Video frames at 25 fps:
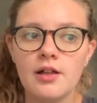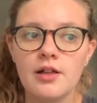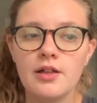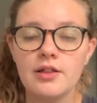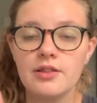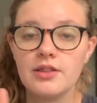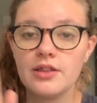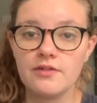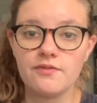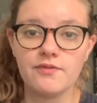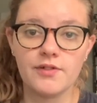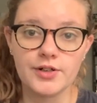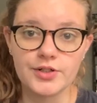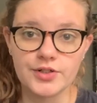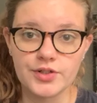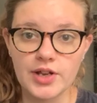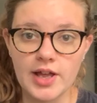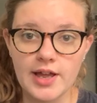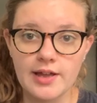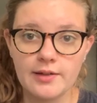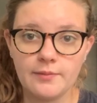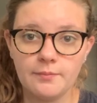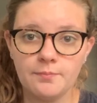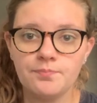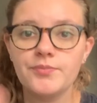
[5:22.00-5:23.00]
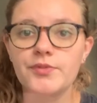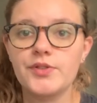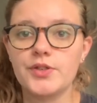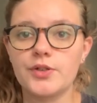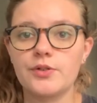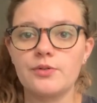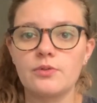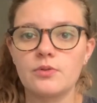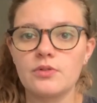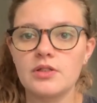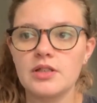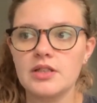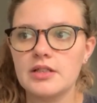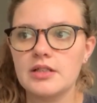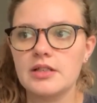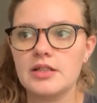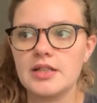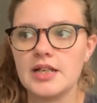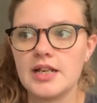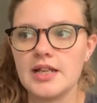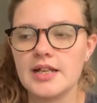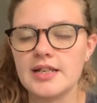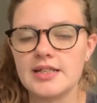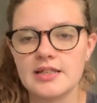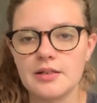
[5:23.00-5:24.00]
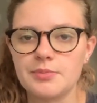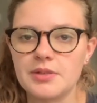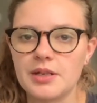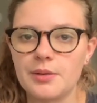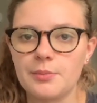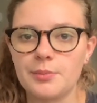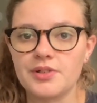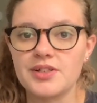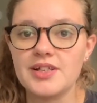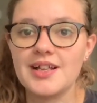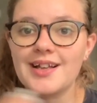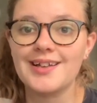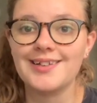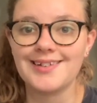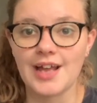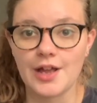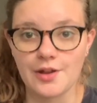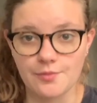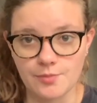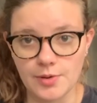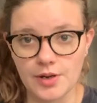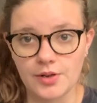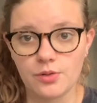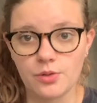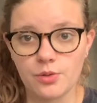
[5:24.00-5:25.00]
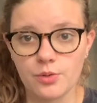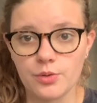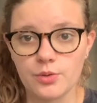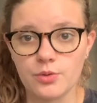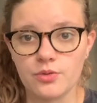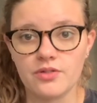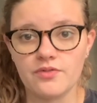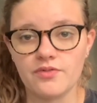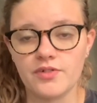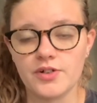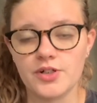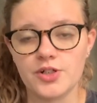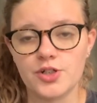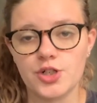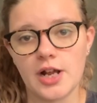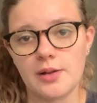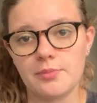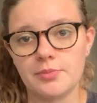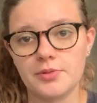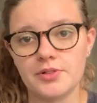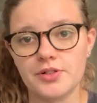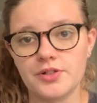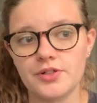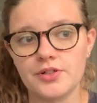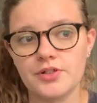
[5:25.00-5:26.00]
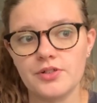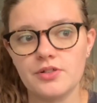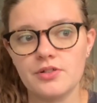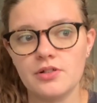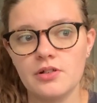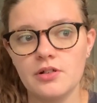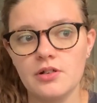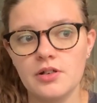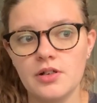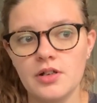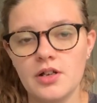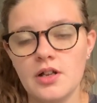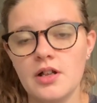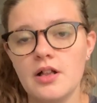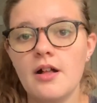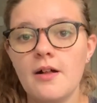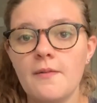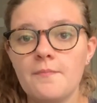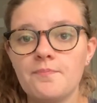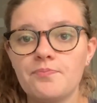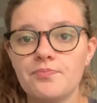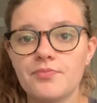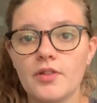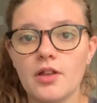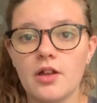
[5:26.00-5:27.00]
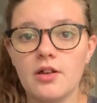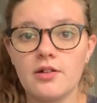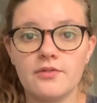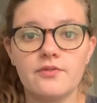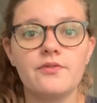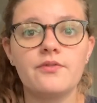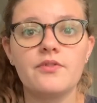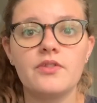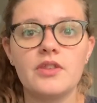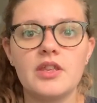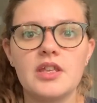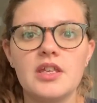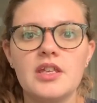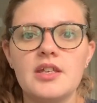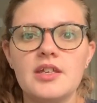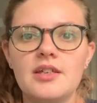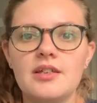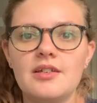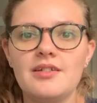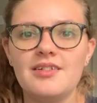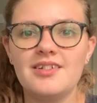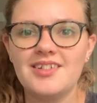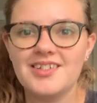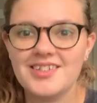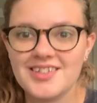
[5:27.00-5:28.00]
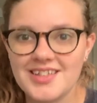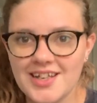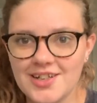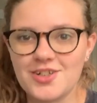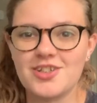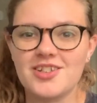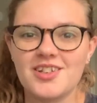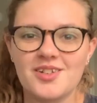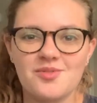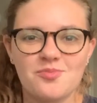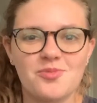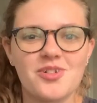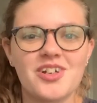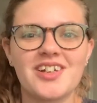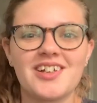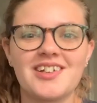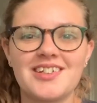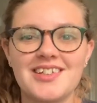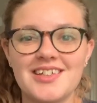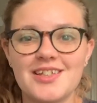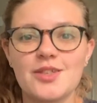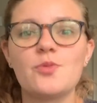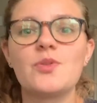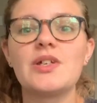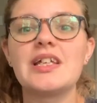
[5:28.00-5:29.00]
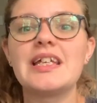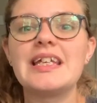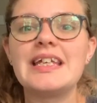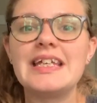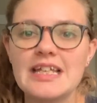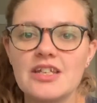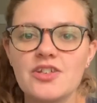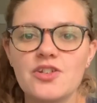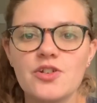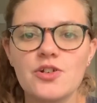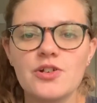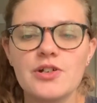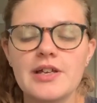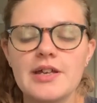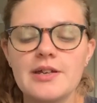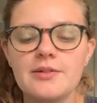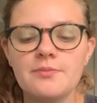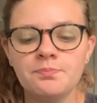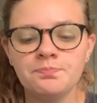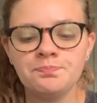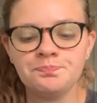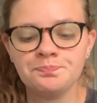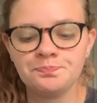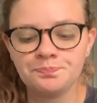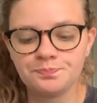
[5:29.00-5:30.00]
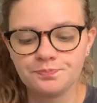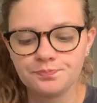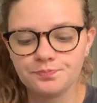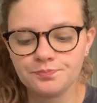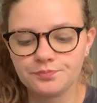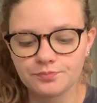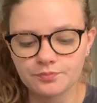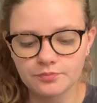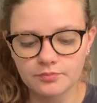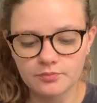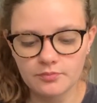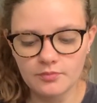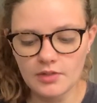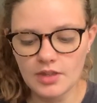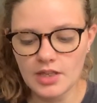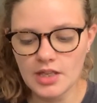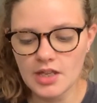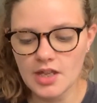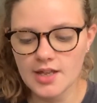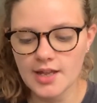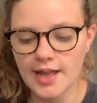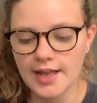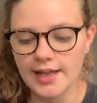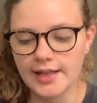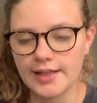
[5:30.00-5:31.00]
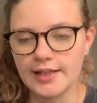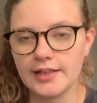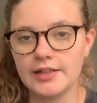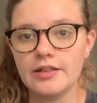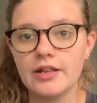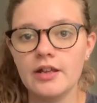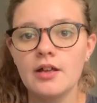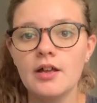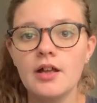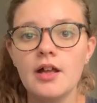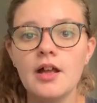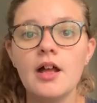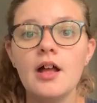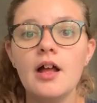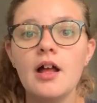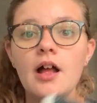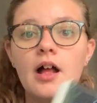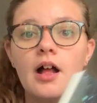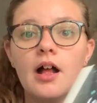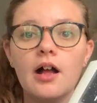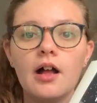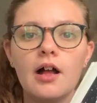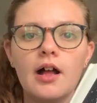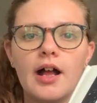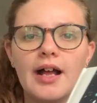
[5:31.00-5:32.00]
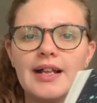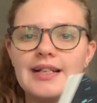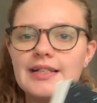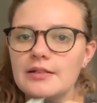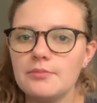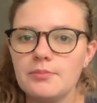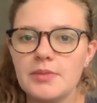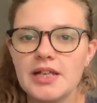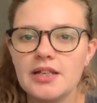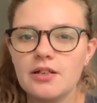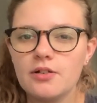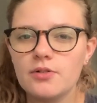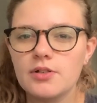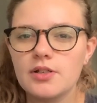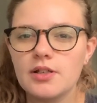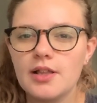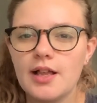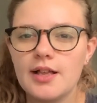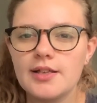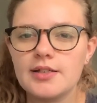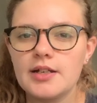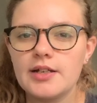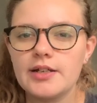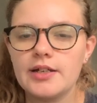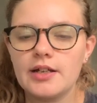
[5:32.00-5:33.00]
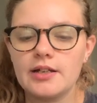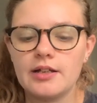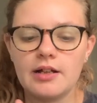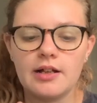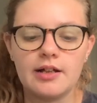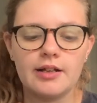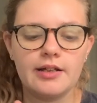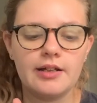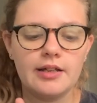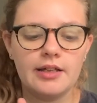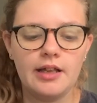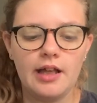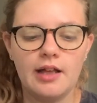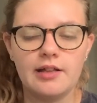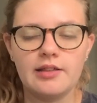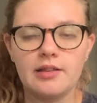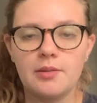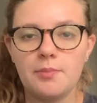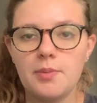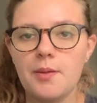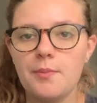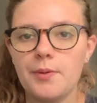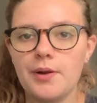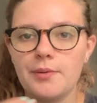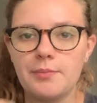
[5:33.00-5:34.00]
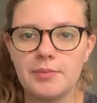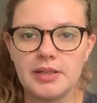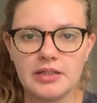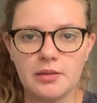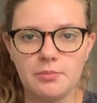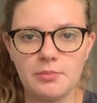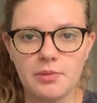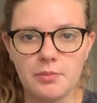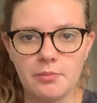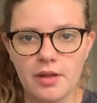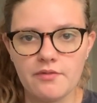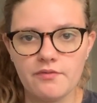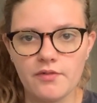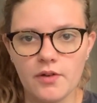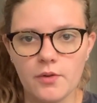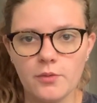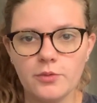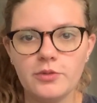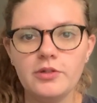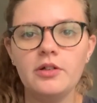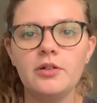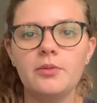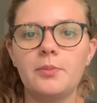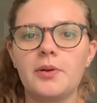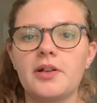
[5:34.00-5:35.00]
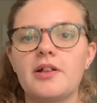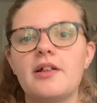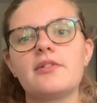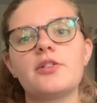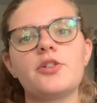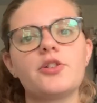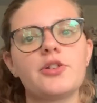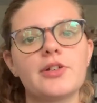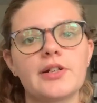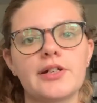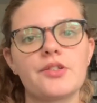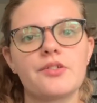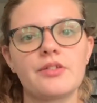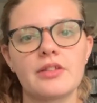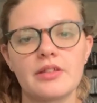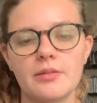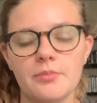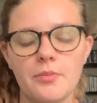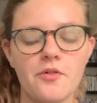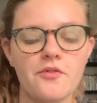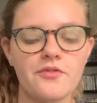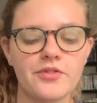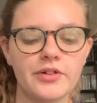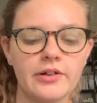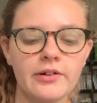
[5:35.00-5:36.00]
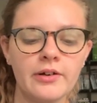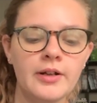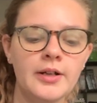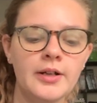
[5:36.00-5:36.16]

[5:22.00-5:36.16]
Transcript: the first day. So today's September 2nd. I read through the first chapters of the section that I'm working on this week yesterday. And I didn't make notes last night on the paper. I made them in my phone. I'll have to transfer them over.